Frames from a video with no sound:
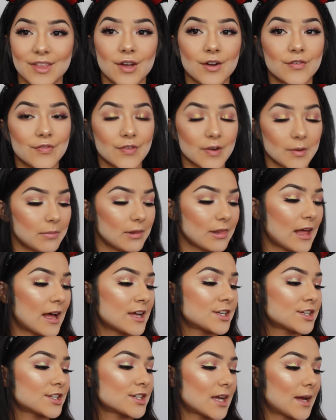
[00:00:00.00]
for
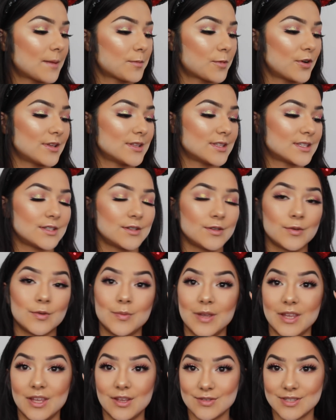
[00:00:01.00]
blush, I'm going to
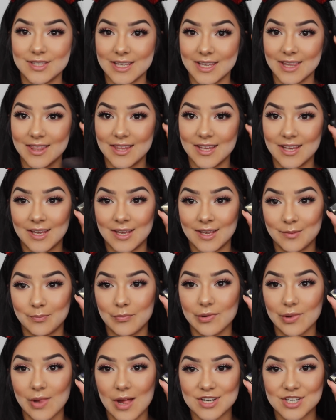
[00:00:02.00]
be using the
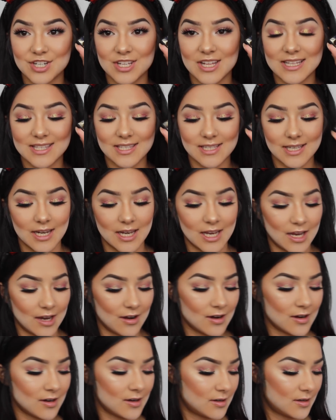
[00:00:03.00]
blush that's in
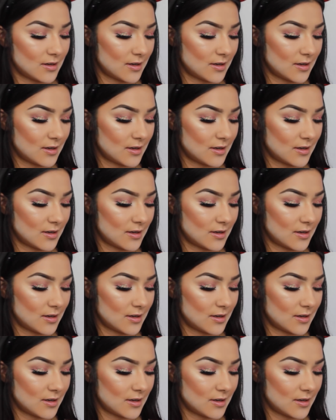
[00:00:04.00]
here.